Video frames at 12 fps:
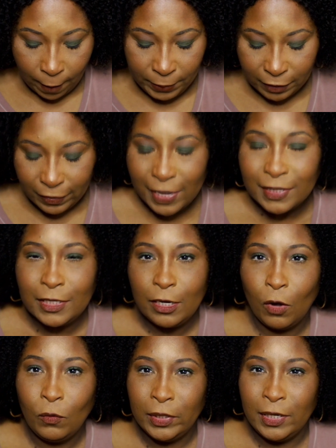I mean, that's the
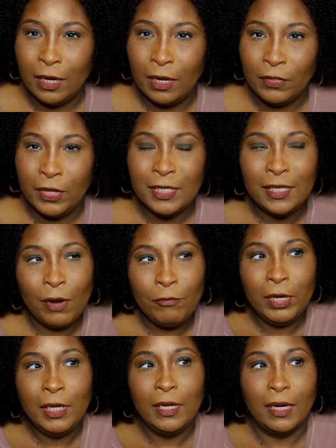only other, it's not
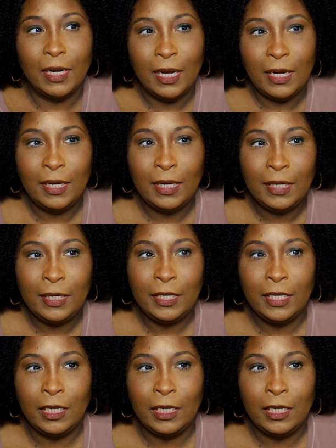really a con